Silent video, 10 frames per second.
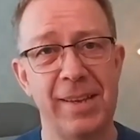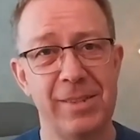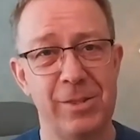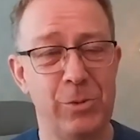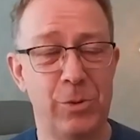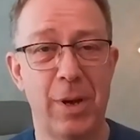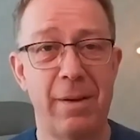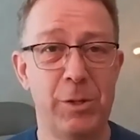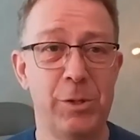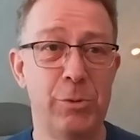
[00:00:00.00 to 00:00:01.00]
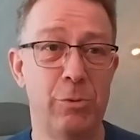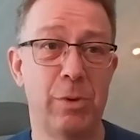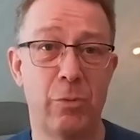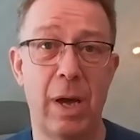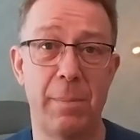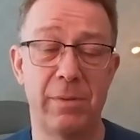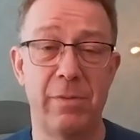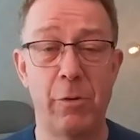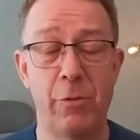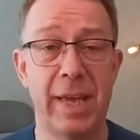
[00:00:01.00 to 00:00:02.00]
you have to do the requirement
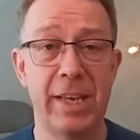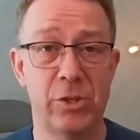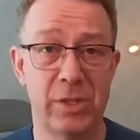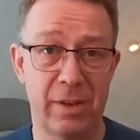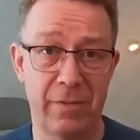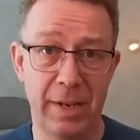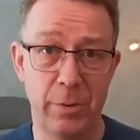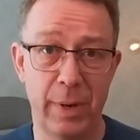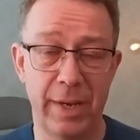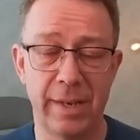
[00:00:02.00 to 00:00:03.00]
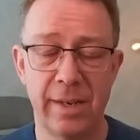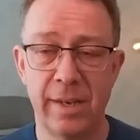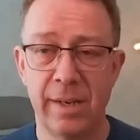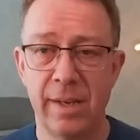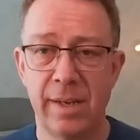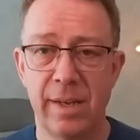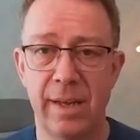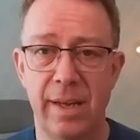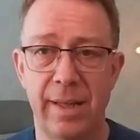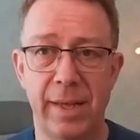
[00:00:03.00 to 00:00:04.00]
verification stuff anyway.
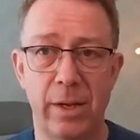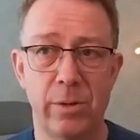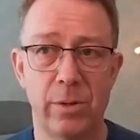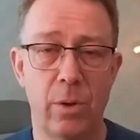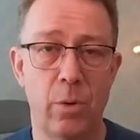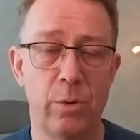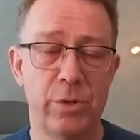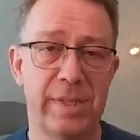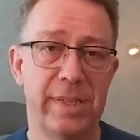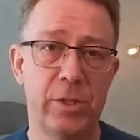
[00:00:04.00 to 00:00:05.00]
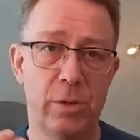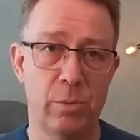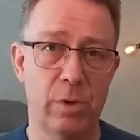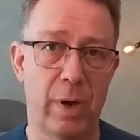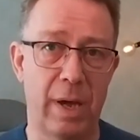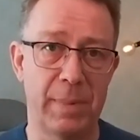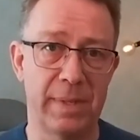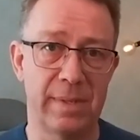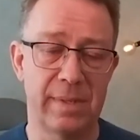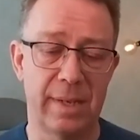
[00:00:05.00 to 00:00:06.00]
And also additional
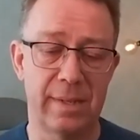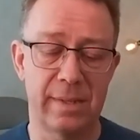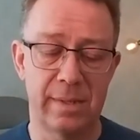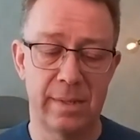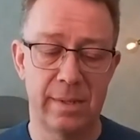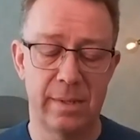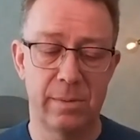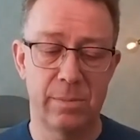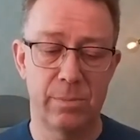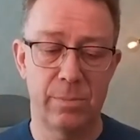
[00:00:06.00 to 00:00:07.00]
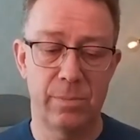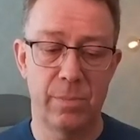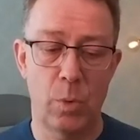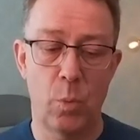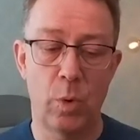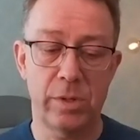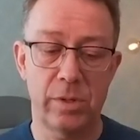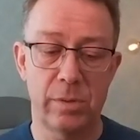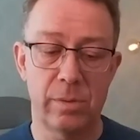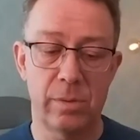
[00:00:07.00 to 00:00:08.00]
requirements that what
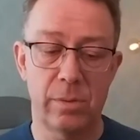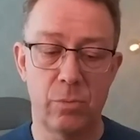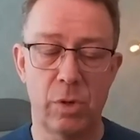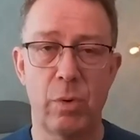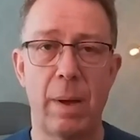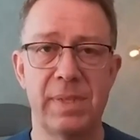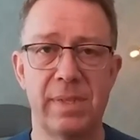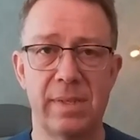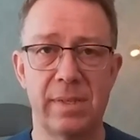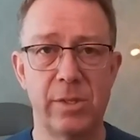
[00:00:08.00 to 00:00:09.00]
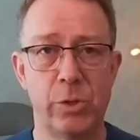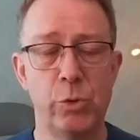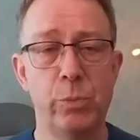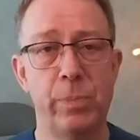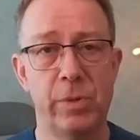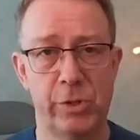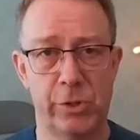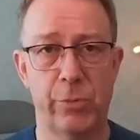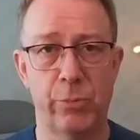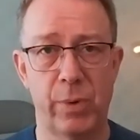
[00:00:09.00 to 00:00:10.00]
requirements does the soup
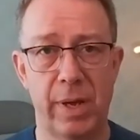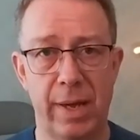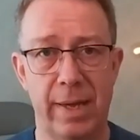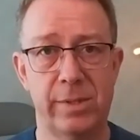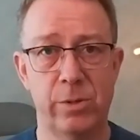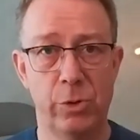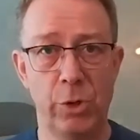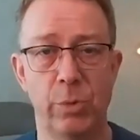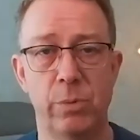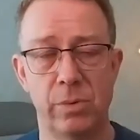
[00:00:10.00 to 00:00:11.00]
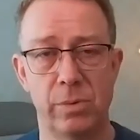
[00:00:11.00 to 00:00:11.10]
software has on you?